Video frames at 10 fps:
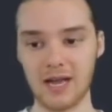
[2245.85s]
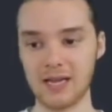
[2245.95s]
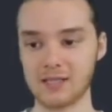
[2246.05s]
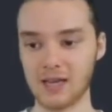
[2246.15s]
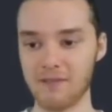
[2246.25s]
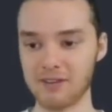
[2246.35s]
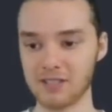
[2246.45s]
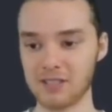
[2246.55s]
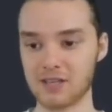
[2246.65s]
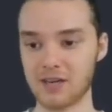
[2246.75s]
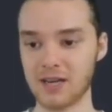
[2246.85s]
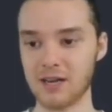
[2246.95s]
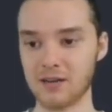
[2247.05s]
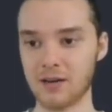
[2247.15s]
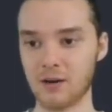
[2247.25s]
is obviously it's going to
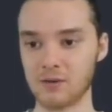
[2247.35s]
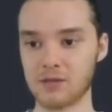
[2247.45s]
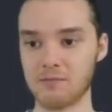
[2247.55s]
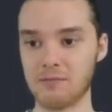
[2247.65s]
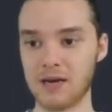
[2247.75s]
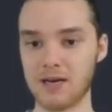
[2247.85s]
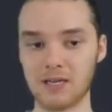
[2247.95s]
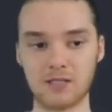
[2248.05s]
get submitted